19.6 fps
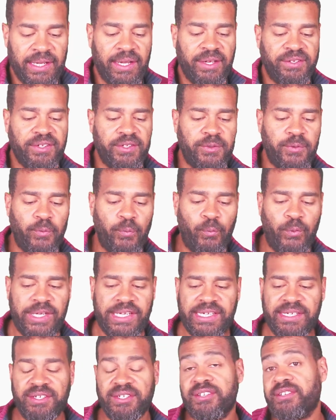So we
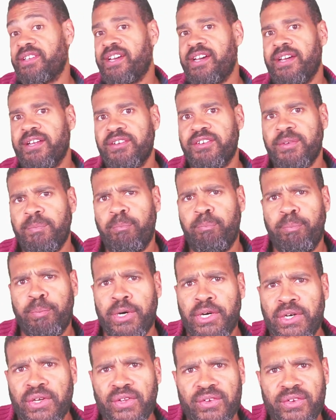can start to
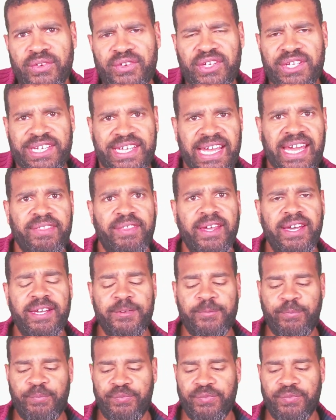put together